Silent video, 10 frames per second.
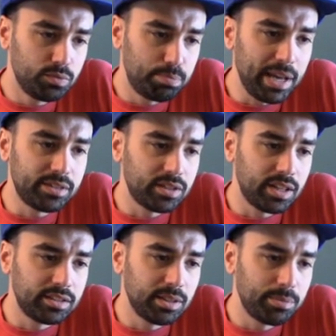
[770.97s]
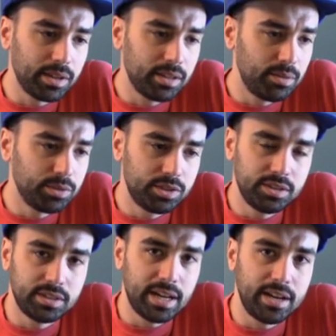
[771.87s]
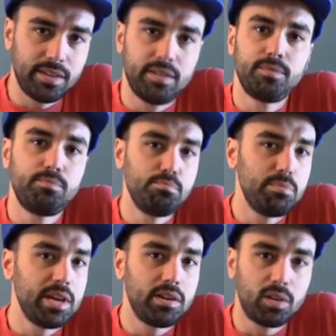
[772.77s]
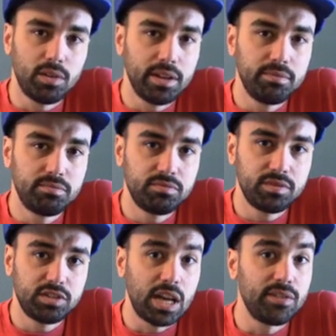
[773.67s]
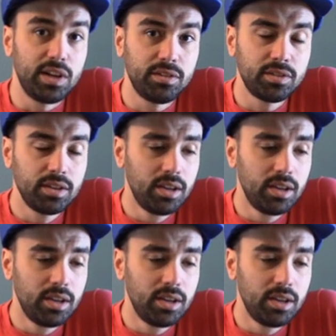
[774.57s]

based on something that was designed in the mid-early 70s.